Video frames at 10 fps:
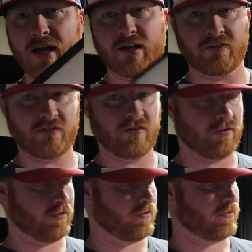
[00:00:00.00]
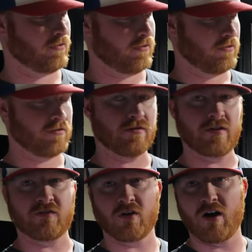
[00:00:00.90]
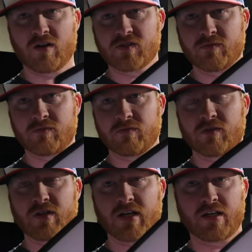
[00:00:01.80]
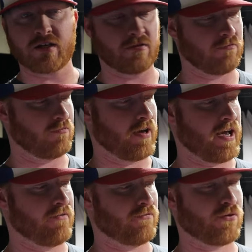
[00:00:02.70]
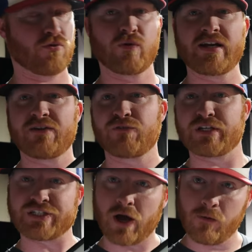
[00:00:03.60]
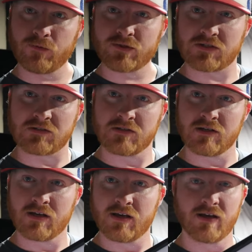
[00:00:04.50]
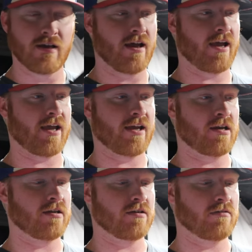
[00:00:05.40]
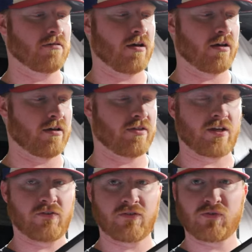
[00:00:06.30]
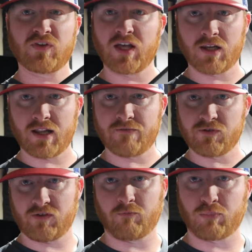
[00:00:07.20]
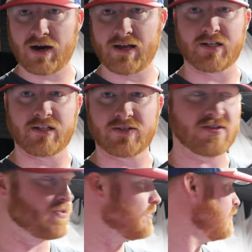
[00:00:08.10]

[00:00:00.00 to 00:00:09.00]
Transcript: lights. These are awesome. They have 3 different tones and I think 10 levels of brightness.